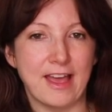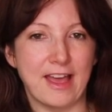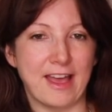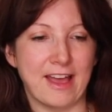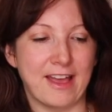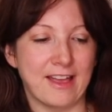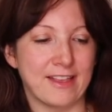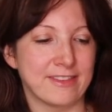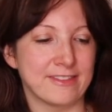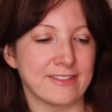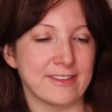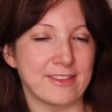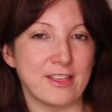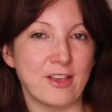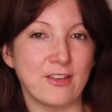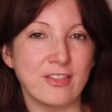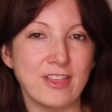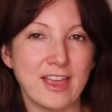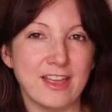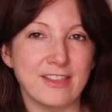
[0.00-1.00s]
and
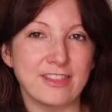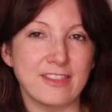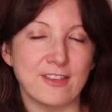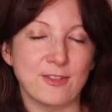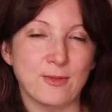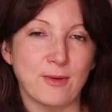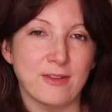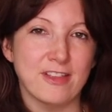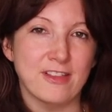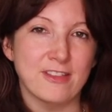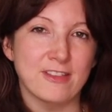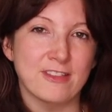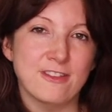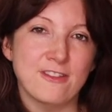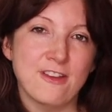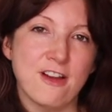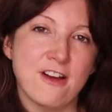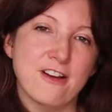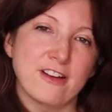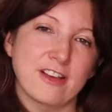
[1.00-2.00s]
they only had this one in
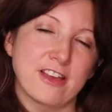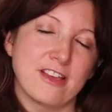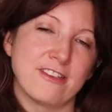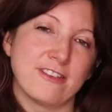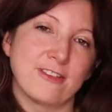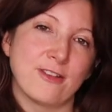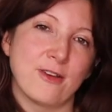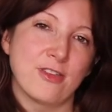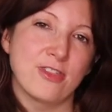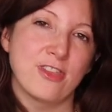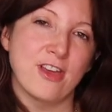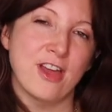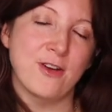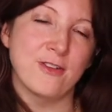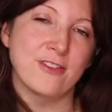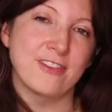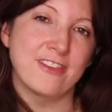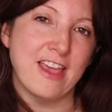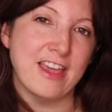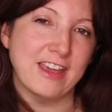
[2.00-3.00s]
stock, and so I thought
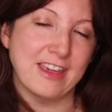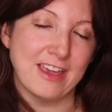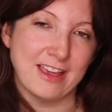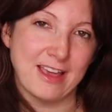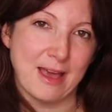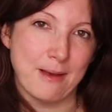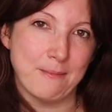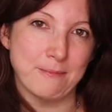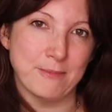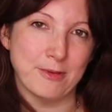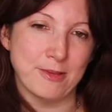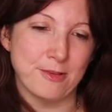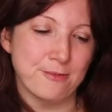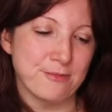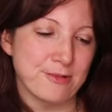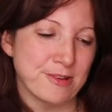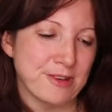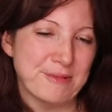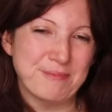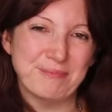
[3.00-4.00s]
I would take a
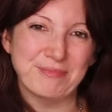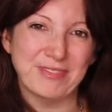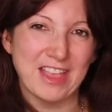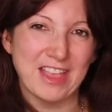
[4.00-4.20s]
gamble, but